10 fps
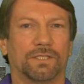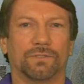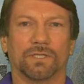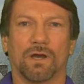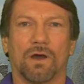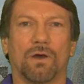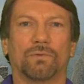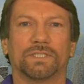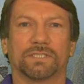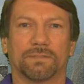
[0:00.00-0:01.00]
You can
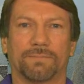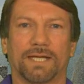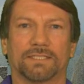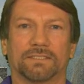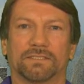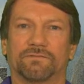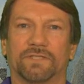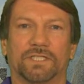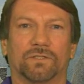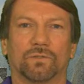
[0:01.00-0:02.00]
always come back to this
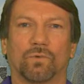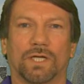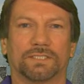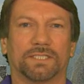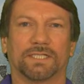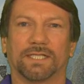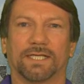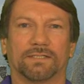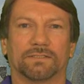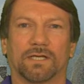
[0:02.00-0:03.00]
video and watch it at a
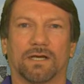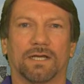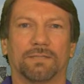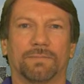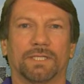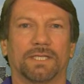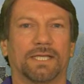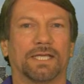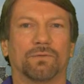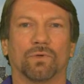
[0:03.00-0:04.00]
later time.
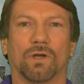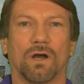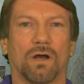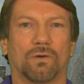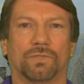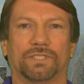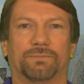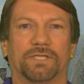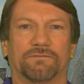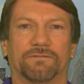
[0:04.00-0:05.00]
It will always
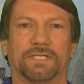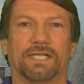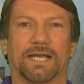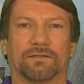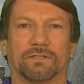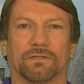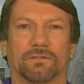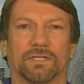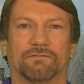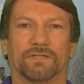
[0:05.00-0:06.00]
be a free
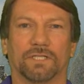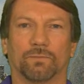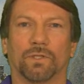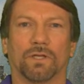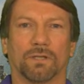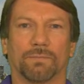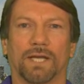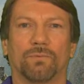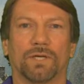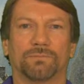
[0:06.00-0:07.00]
download and available on my
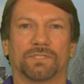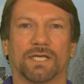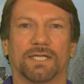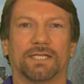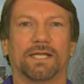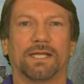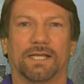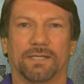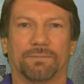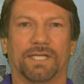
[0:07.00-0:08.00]
website
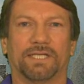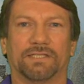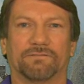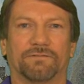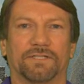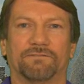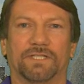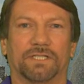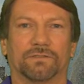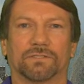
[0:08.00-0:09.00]
and many of the free
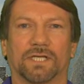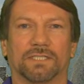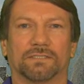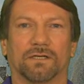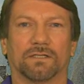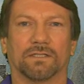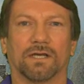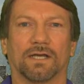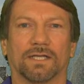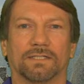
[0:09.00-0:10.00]
video sites
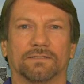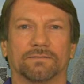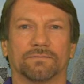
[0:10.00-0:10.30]
online.